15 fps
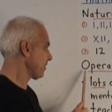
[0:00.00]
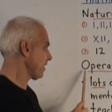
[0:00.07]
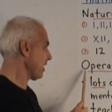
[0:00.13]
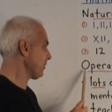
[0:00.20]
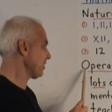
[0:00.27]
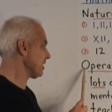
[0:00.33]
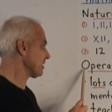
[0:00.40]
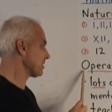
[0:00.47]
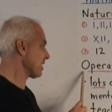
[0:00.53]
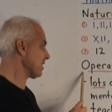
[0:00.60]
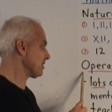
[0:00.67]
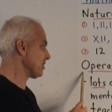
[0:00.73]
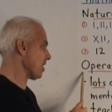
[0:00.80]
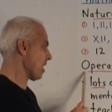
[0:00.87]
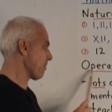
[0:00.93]
Then we
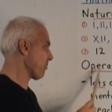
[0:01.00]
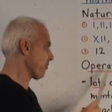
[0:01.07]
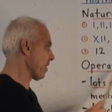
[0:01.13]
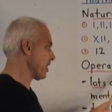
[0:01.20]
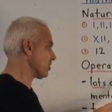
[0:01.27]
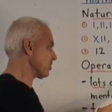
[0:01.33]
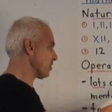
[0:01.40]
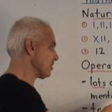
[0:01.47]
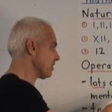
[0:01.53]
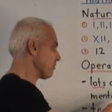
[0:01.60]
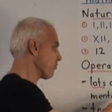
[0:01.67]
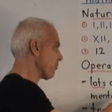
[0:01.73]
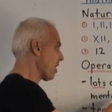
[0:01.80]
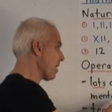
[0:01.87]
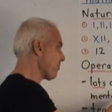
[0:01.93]
discussed the operations, the
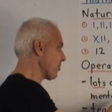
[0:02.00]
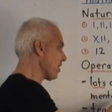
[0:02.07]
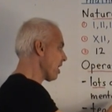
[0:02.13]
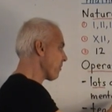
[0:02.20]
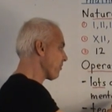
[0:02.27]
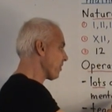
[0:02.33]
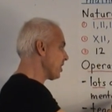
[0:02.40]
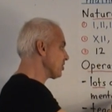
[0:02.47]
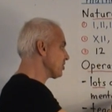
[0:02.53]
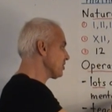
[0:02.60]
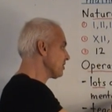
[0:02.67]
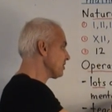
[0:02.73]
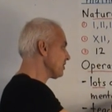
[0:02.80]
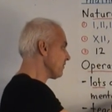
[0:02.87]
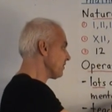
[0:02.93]
primary
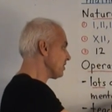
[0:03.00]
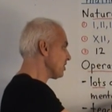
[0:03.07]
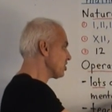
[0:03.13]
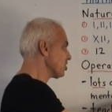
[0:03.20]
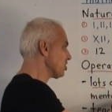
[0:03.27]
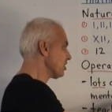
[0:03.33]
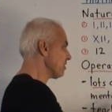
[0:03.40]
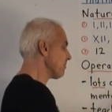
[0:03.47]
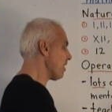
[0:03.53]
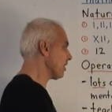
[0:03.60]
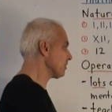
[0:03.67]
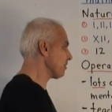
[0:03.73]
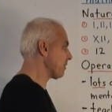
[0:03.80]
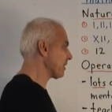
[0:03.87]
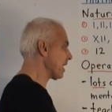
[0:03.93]
operations of addition and
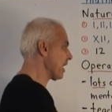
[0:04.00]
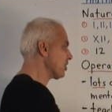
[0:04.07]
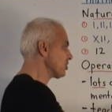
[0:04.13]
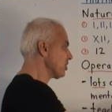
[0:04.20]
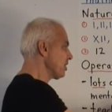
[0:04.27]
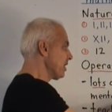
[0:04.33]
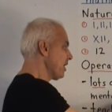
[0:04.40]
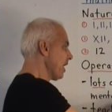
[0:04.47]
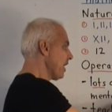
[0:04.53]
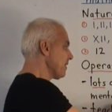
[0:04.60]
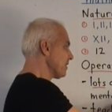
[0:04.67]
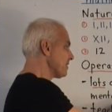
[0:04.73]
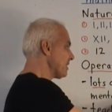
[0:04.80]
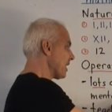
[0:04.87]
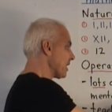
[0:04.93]
multiplication, and
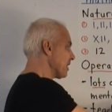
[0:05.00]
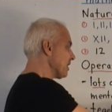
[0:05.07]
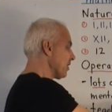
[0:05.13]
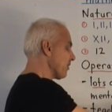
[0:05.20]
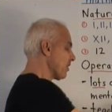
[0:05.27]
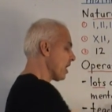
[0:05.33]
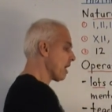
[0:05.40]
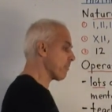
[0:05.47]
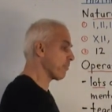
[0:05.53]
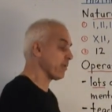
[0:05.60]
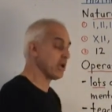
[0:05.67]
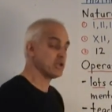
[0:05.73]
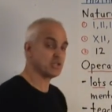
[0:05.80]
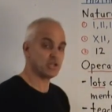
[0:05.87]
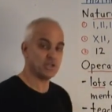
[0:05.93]
the secondary
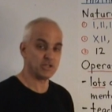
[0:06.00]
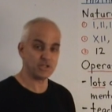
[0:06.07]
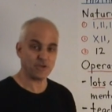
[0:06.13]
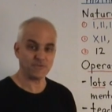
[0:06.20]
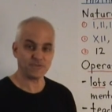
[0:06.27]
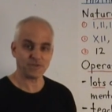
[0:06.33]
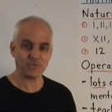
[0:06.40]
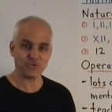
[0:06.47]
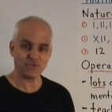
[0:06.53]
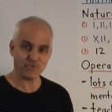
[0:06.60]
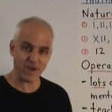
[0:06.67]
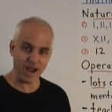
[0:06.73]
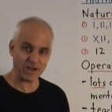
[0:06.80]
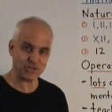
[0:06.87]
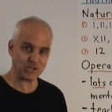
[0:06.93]
operations of
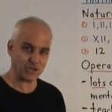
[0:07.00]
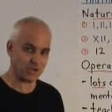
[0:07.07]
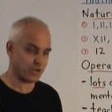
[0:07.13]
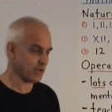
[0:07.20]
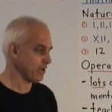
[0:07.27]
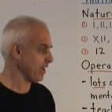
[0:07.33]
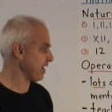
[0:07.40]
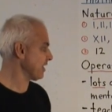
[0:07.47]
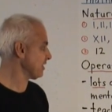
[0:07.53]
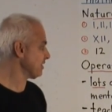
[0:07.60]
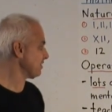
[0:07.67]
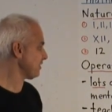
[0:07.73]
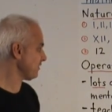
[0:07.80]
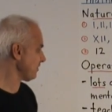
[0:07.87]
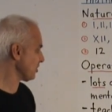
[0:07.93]
subtraction
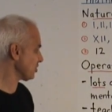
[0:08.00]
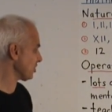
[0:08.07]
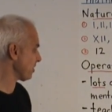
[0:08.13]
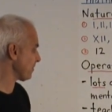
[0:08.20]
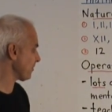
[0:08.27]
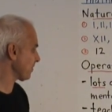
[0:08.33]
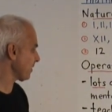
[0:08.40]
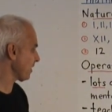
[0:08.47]
and division.